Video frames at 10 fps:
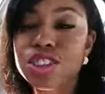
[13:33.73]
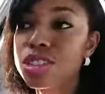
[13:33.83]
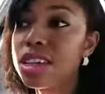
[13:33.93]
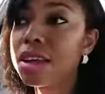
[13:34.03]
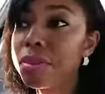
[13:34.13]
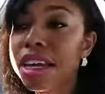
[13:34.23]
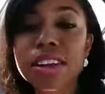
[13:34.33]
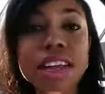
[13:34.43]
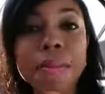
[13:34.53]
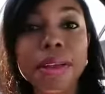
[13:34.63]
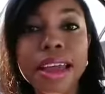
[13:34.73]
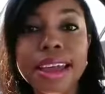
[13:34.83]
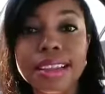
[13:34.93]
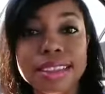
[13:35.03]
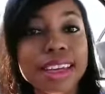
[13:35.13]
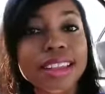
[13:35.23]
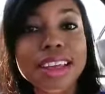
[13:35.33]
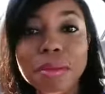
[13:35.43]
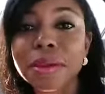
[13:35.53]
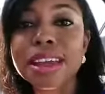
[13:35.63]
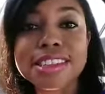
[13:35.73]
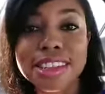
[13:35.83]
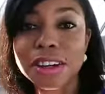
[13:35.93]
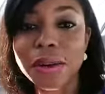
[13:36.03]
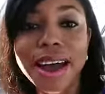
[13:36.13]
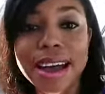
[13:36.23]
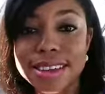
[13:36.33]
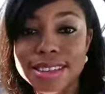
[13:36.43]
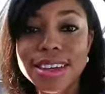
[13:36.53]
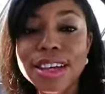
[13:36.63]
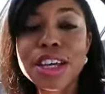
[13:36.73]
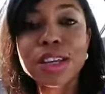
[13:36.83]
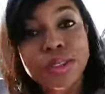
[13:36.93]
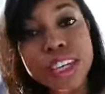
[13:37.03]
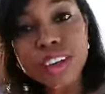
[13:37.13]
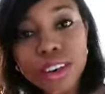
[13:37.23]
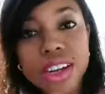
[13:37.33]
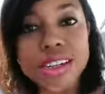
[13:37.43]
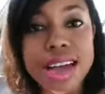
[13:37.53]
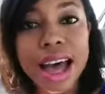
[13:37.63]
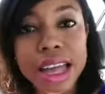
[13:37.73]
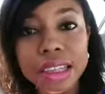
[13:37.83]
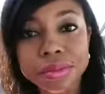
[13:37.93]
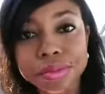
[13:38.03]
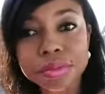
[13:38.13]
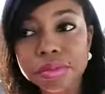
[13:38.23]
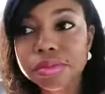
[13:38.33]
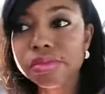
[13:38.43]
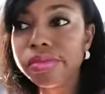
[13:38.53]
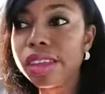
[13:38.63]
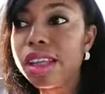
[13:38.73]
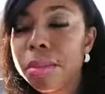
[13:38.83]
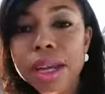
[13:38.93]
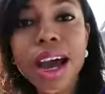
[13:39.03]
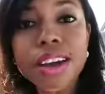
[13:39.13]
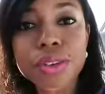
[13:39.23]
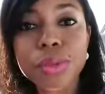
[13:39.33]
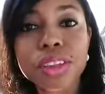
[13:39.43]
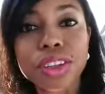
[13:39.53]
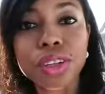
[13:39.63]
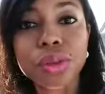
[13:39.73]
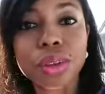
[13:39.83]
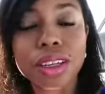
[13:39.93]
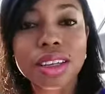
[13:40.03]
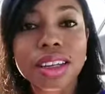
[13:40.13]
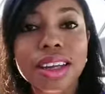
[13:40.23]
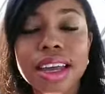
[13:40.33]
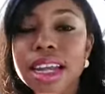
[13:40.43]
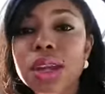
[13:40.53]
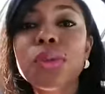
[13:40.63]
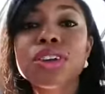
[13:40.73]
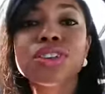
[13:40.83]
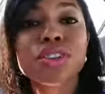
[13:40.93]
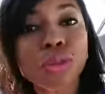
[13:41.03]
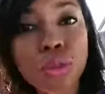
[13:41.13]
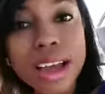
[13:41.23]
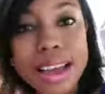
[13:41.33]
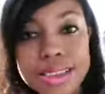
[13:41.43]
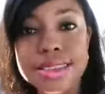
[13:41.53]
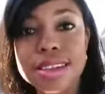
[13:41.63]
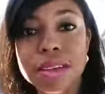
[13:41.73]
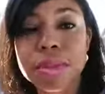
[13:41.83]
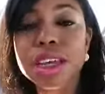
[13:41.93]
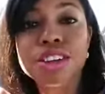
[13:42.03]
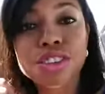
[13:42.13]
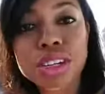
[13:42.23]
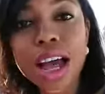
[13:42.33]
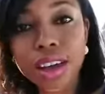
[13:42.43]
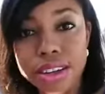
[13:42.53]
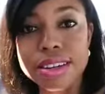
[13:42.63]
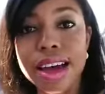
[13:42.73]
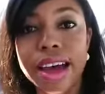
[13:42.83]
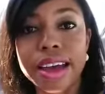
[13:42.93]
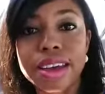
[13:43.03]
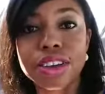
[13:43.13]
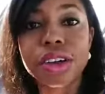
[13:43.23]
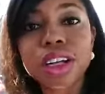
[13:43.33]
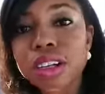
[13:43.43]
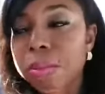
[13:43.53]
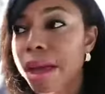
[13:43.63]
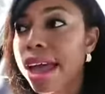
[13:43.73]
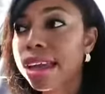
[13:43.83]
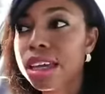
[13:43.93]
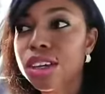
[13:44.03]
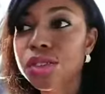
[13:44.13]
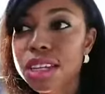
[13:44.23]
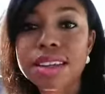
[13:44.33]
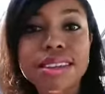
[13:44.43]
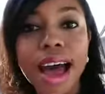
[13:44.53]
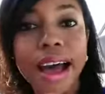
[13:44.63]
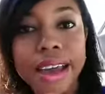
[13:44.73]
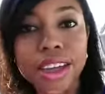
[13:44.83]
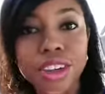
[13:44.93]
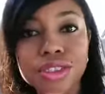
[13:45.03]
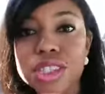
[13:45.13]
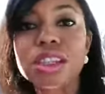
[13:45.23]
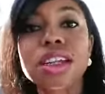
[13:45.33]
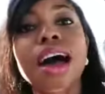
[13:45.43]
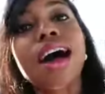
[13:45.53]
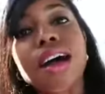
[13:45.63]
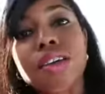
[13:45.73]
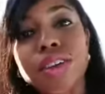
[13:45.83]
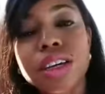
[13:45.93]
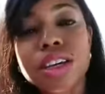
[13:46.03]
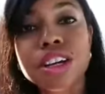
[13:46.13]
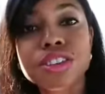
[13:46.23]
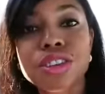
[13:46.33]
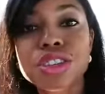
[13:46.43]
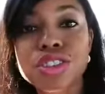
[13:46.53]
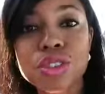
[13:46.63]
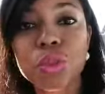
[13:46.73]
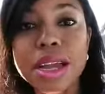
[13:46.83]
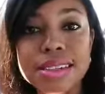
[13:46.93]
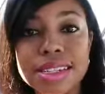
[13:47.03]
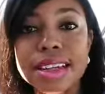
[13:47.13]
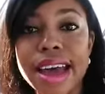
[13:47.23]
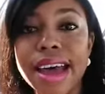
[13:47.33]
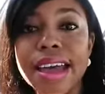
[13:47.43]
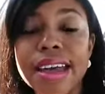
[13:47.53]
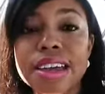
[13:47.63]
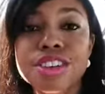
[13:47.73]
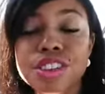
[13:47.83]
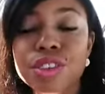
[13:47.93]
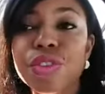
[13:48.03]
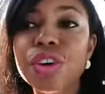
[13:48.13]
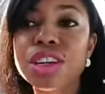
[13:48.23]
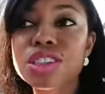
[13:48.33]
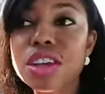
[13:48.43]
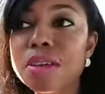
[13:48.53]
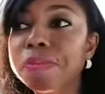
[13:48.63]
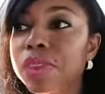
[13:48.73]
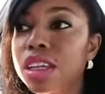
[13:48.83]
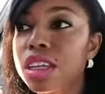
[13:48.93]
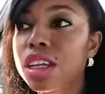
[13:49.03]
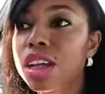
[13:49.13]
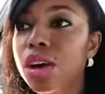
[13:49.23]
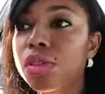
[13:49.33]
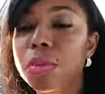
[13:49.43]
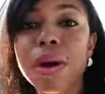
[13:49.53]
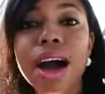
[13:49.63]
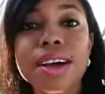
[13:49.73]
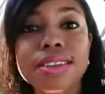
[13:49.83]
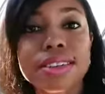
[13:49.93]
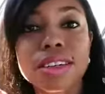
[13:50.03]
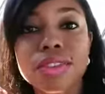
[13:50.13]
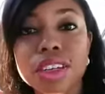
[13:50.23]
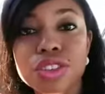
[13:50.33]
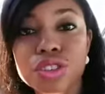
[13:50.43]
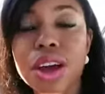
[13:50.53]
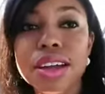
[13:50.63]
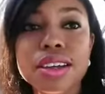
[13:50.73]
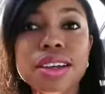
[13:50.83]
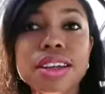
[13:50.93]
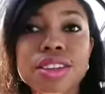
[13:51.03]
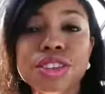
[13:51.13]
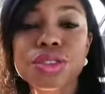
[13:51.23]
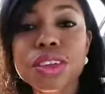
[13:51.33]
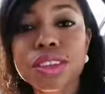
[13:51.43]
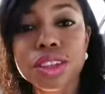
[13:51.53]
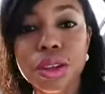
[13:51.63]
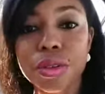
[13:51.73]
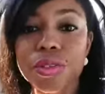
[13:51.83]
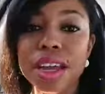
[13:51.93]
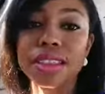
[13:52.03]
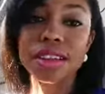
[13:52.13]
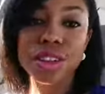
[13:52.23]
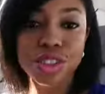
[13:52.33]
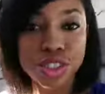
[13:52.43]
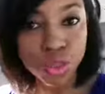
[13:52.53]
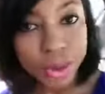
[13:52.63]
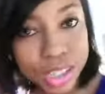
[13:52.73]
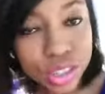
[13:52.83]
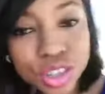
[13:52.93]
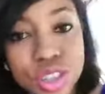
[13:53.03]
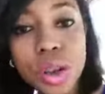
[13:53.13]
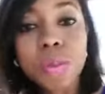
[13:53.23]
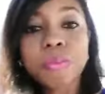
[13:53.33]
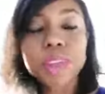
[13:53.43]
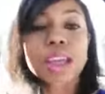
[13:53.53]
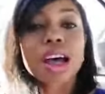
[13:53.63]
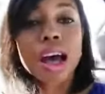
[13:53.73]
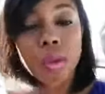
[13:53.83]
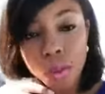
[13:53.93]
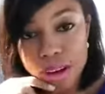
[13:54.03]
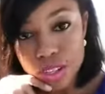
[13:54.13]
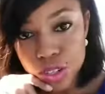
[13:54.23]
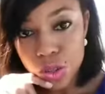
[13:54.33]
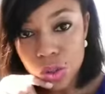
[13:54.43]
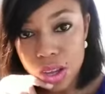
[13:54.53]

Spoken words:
Just like being on that plane, thinking that the plane is going to crash. You think you're going to die, but God is with you and he wants you to rest because you're not going to die. You're going to look back and you didn't die. You're still alive. So you're just wasting that. Just focus on, you know, the positive and try to strengthen your faith in those situations. So I wanted